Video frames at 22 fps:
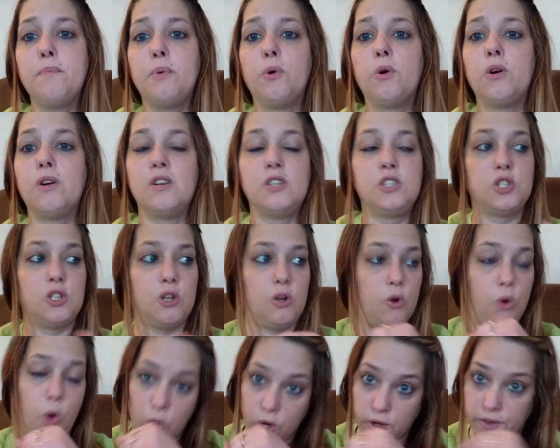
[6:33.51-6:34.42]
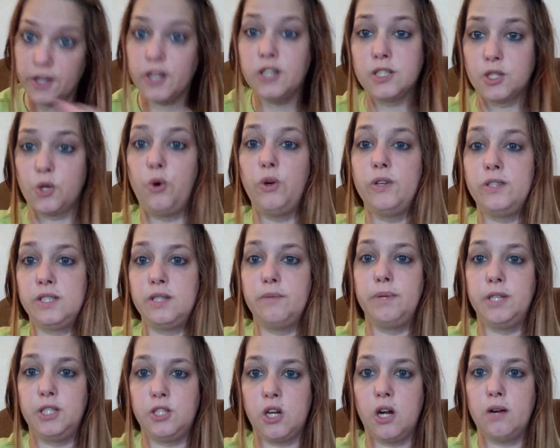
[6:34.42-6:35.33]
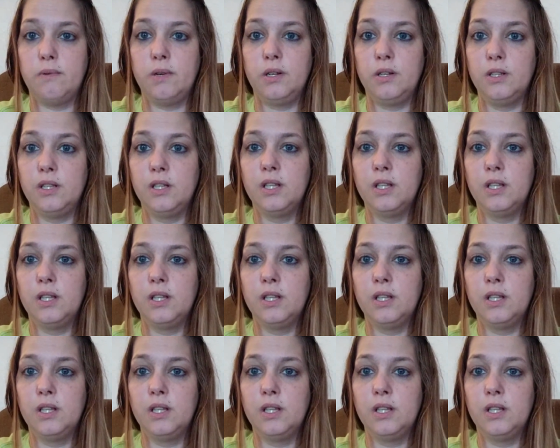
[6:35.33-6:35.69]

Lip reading: porch, or there's going to be trouble.